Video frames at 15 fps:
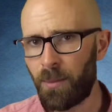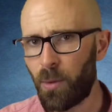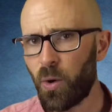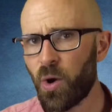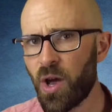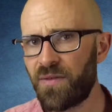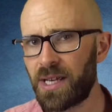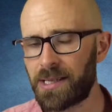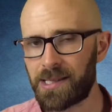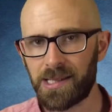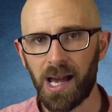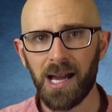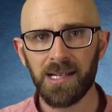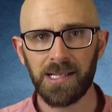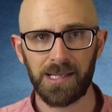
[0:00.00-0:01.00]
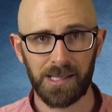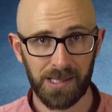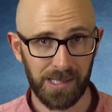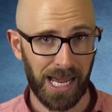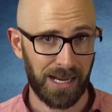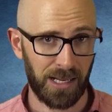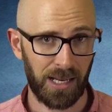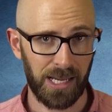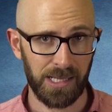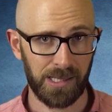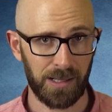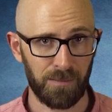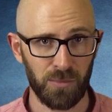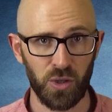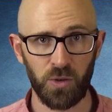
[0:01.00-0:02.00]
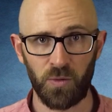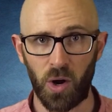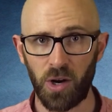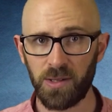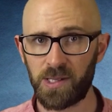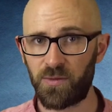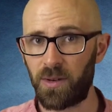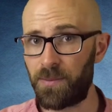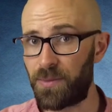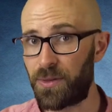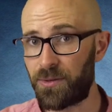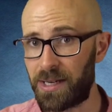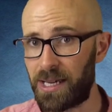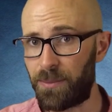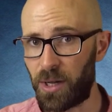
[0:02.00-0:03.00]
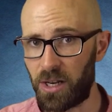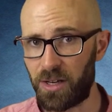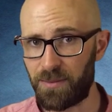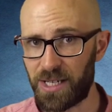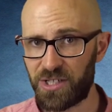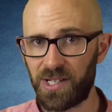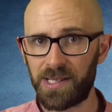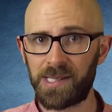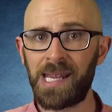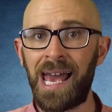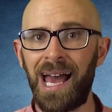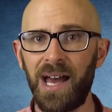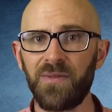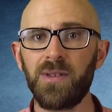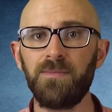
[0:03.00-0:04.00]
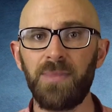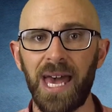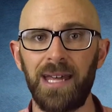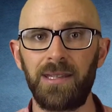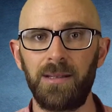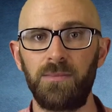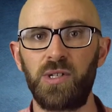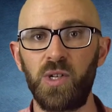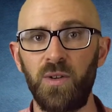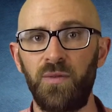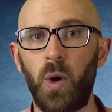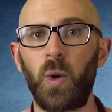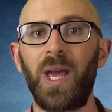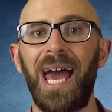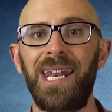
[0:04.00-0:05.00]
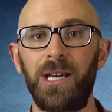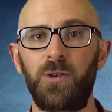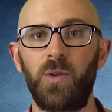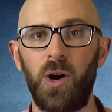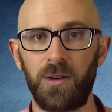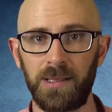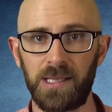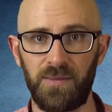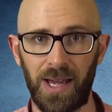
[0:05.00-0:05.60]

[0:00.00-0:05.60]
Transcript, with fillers: Moreover, scientists analyzing moon rocks from three Apollo missions have compared them to volcanic rocks